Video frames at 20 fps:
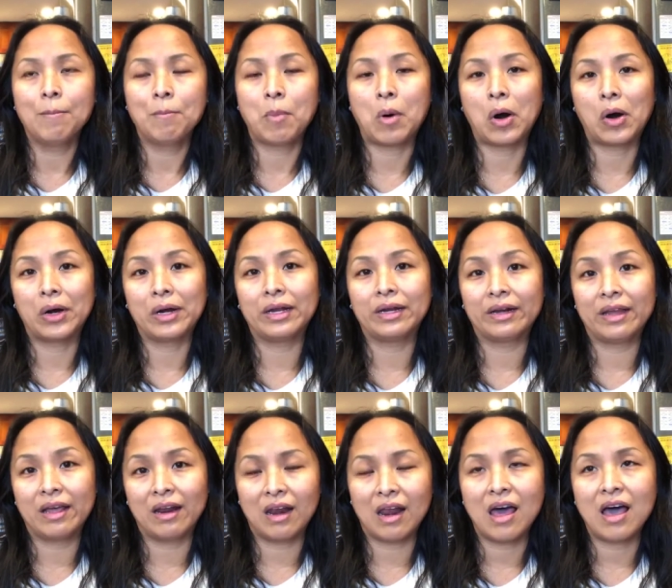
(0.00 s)
part in
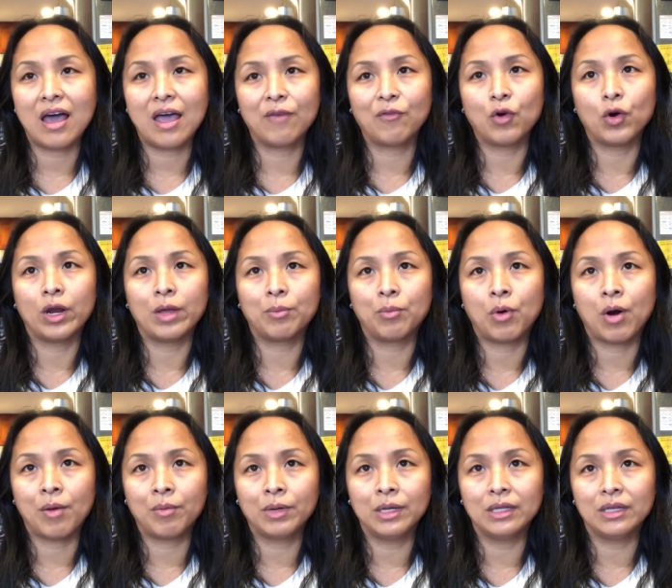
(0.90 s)
their life, or they're
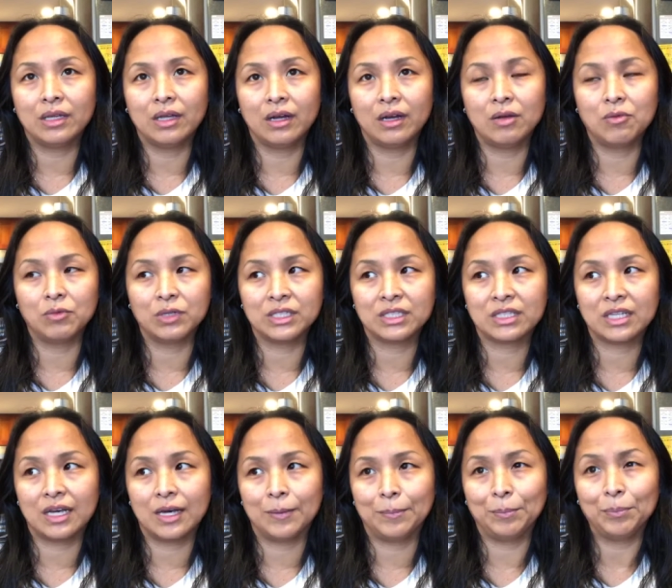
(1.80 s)
probably dealing with
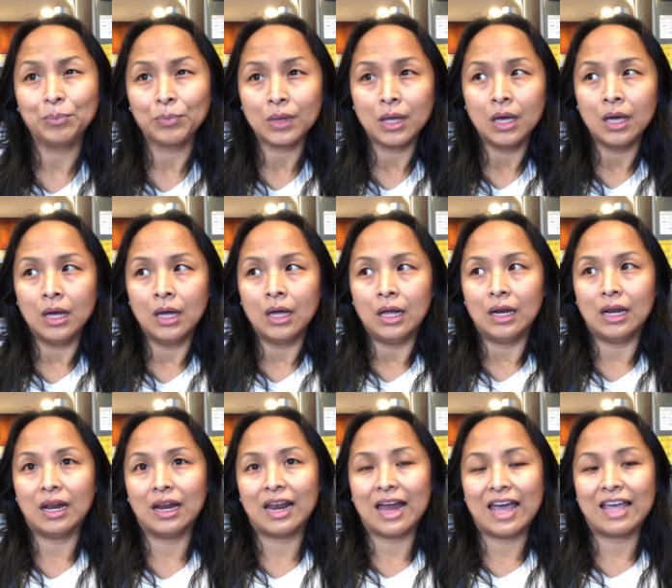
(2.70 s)

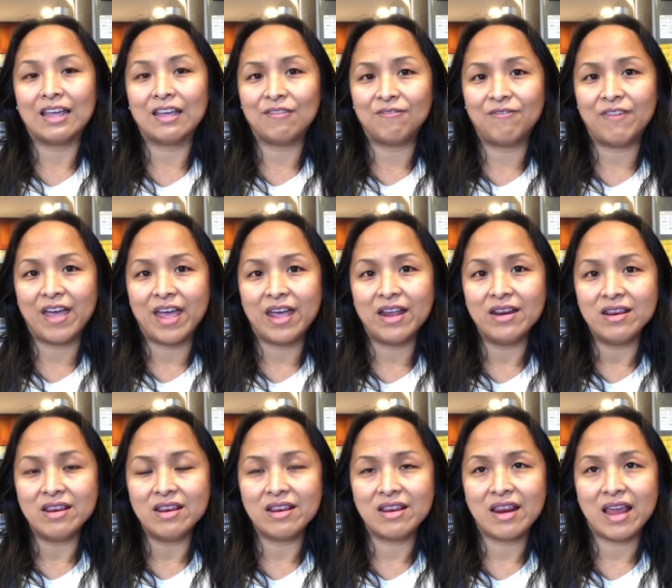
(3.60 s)
the life
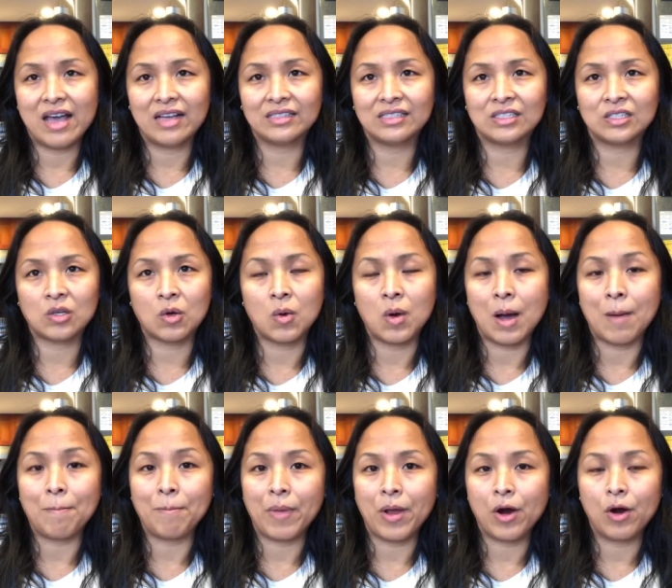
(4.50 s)
event that's so
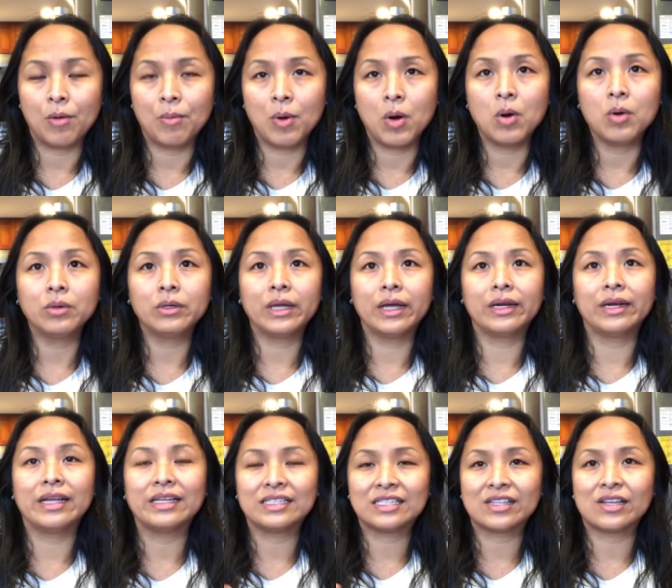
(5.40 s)
unbearable that
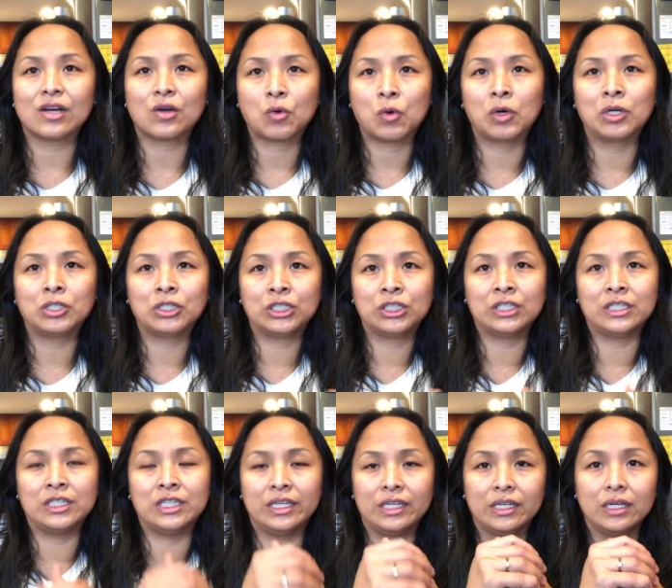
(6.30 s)
they start
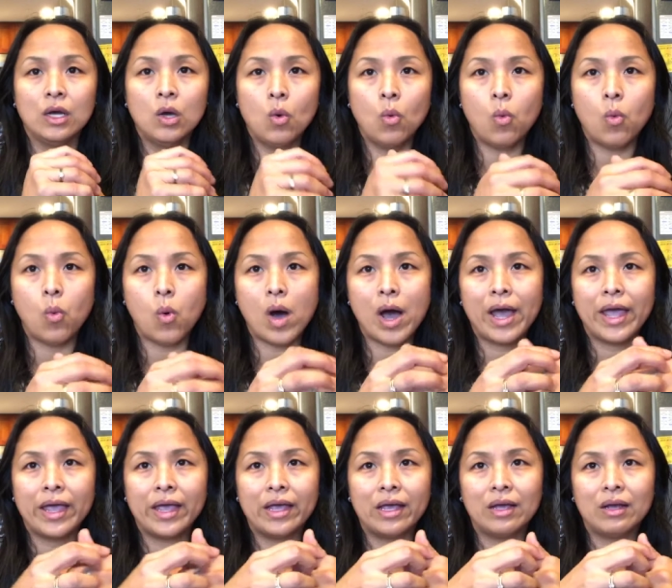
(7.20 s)
questioning
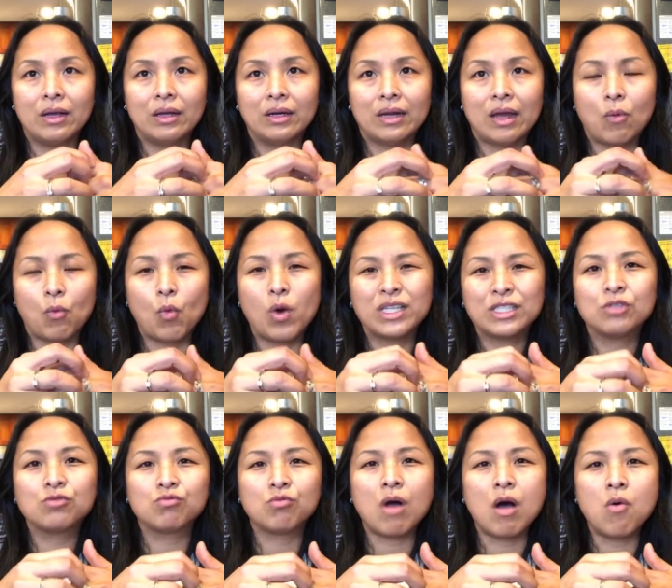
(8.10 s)
why, like,
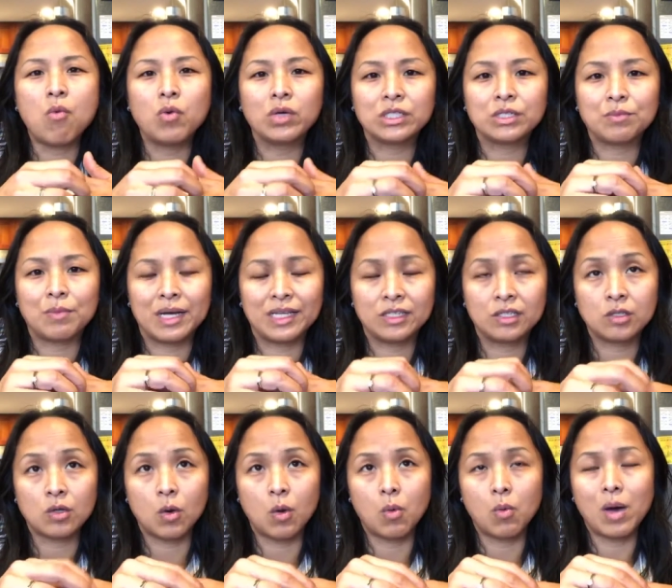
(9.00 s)
what's wrong with my
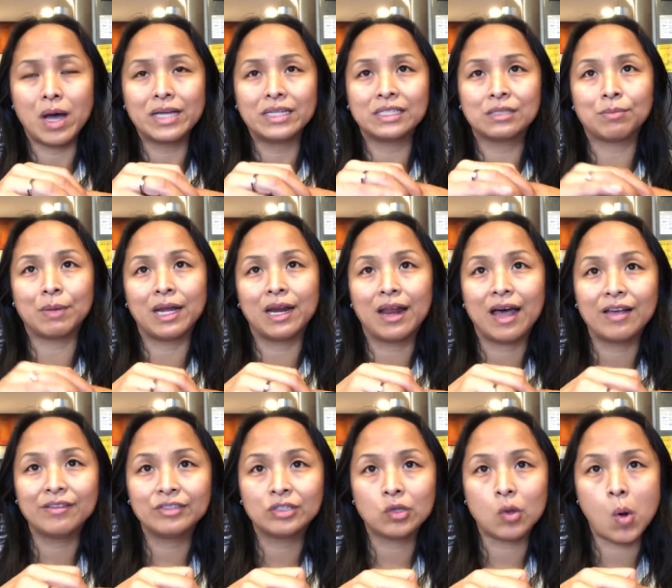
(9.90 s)
soul? Why is my
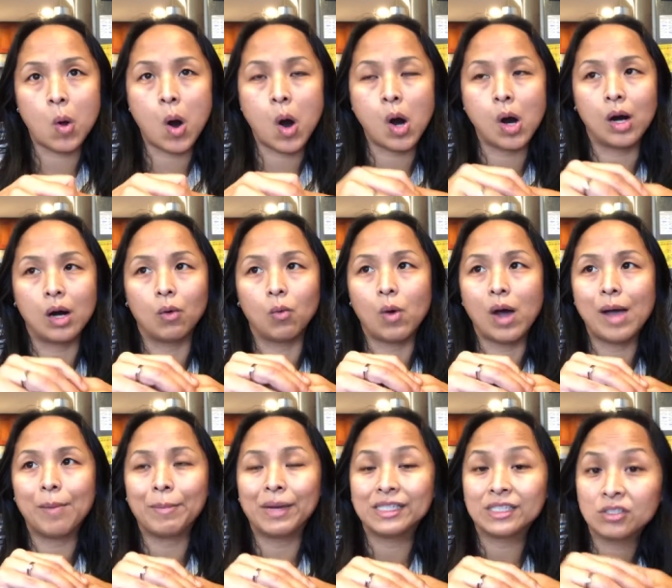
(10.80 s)
life so hard?
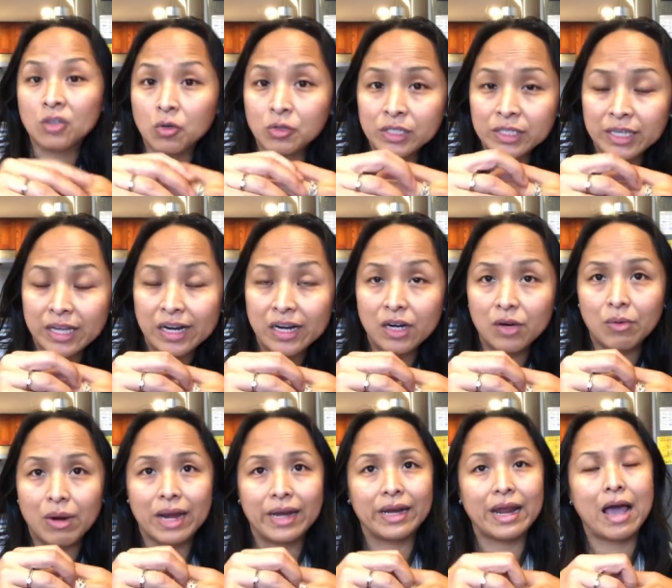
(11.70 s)
Why am I so scared
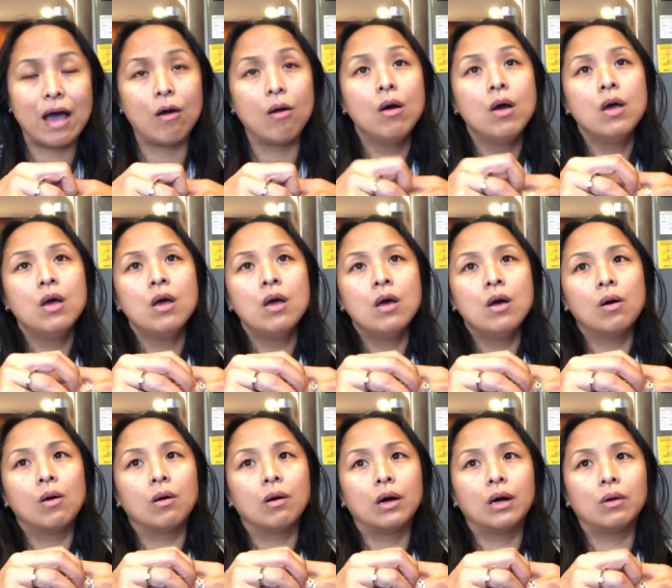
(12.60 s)
right now?
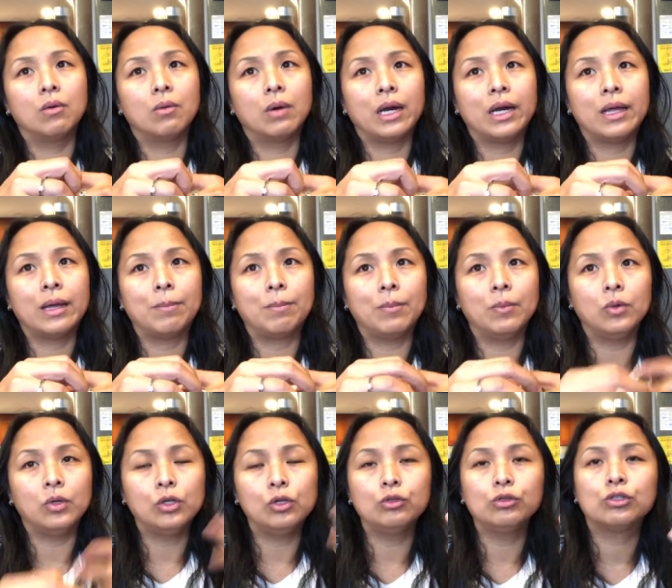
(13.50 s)
Or what they
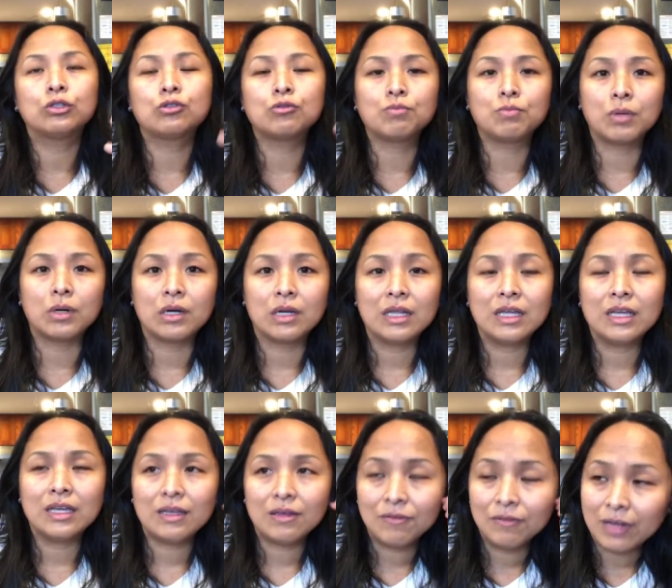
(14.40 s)
used to
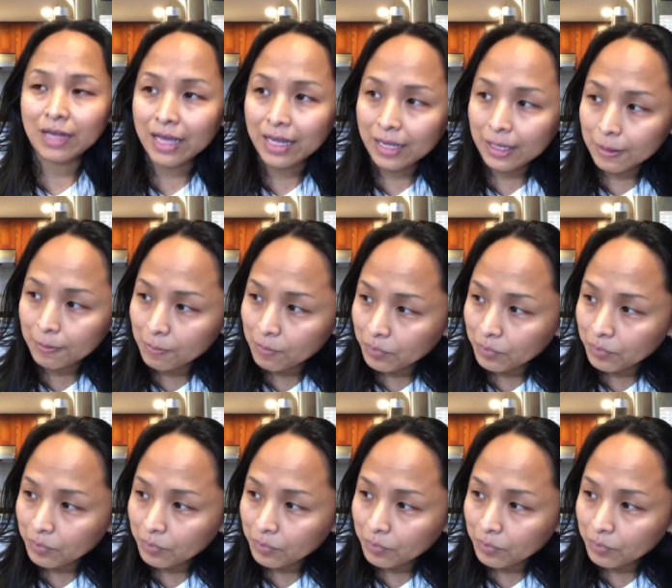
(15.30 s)
believe, like,